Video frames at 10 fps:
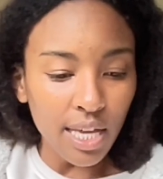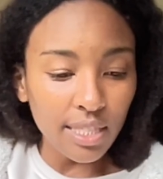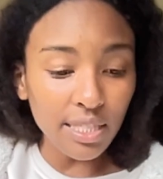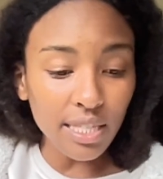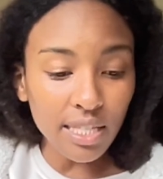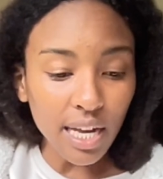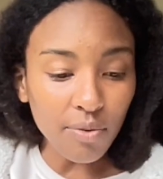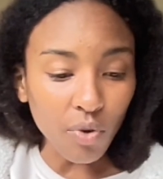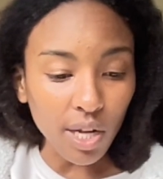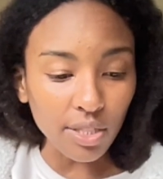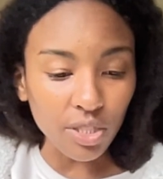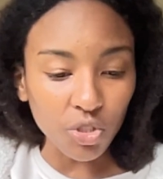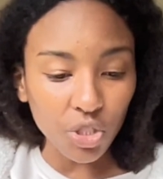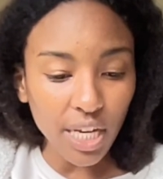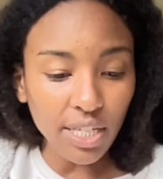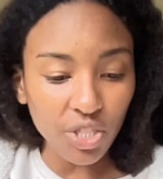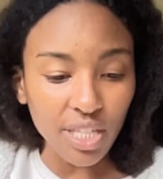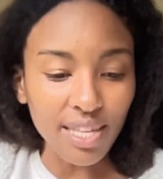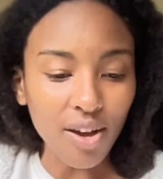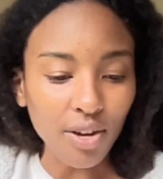See the Nine Wands and changing
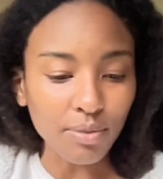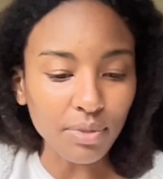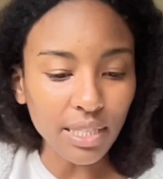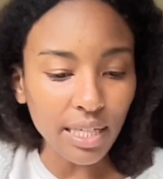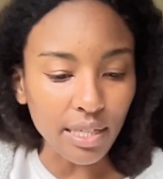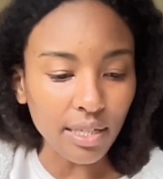the autumn scene.